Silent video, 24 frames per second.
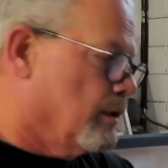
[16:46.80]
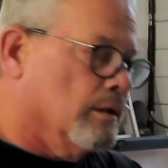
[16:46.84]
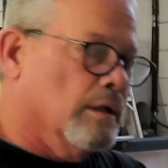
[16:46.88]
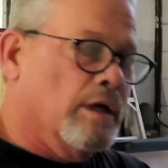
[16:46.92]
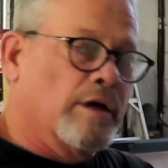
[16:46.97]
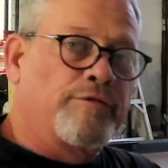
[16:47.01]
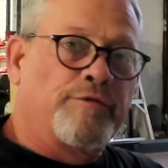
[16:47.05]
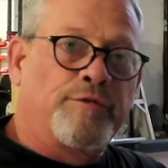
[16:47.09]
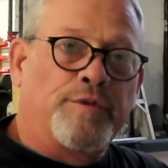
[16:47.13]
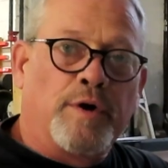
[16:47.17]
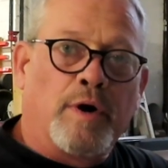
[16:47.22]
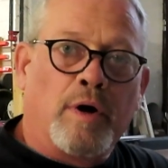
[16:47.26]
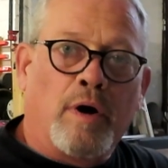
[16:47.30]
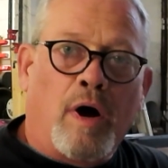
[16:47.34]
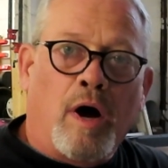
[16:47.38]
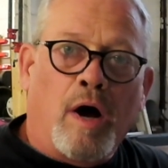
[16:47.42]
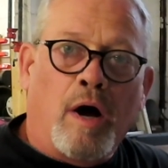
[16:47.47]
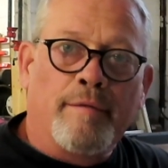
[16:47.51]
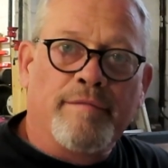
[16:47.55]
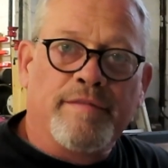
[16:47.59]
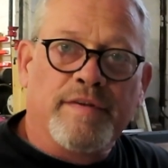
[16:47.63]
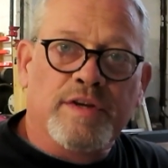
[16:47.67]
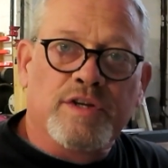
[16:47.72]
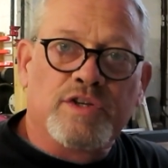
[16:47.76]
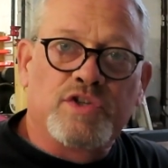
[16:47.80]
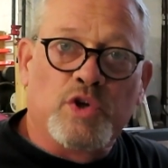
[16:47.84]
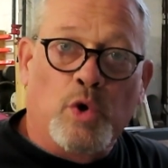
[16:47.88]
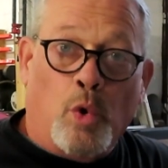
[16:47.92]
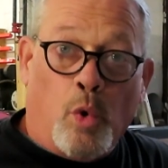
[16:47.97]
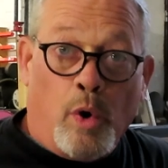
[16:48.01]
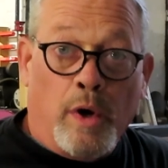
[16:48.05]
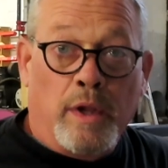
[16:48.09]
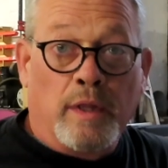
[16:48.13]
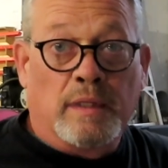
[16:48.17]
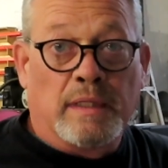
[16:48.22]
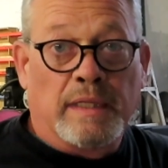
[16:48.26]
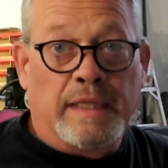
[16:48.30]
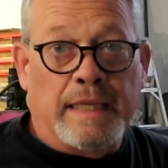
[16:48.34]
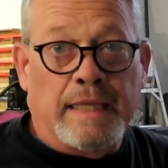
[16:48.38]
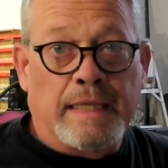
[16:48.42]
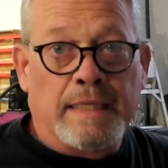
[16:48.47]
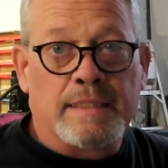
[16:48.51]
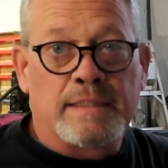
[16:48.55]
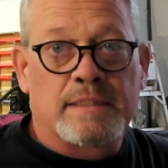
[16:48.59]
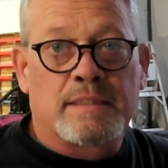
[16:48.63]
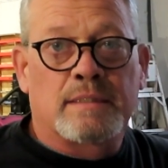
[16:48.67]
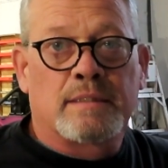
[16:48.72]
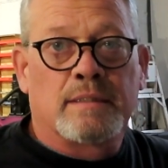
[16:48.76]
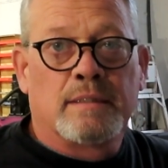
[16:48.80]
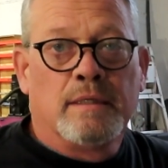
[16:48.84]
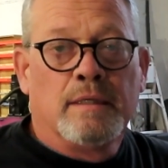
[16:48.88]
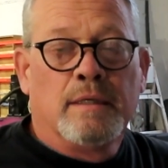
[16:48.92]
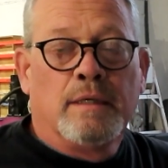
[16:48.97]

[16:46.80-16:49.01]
Look for obvious oil leaks.